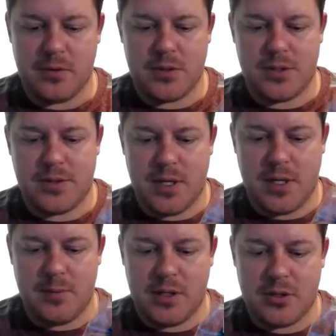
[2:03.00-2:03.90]
just
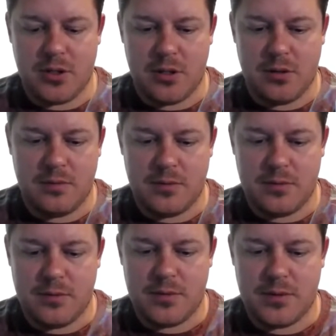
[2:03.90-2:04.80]
making sure,
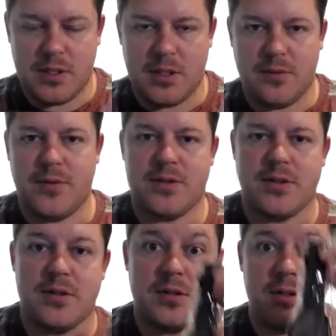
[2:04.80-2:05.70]
seeing if this
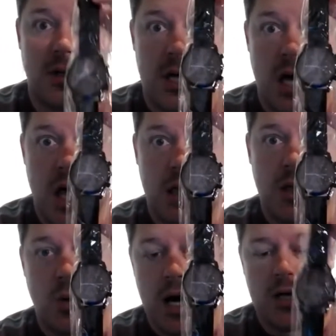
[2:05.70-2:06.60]
is
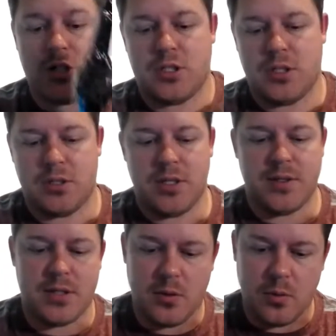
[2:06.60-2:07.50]
the watch that they
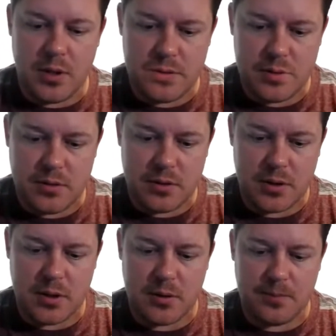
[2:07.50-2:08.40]
said it was.
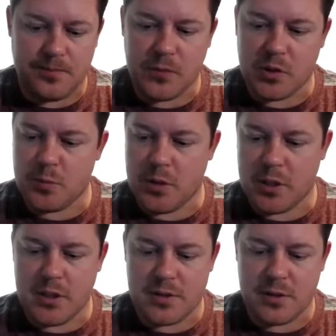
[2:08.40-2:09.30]
It's pretty
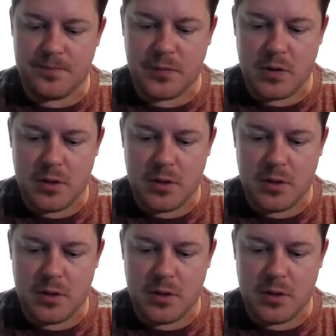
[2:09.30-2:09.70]
decent.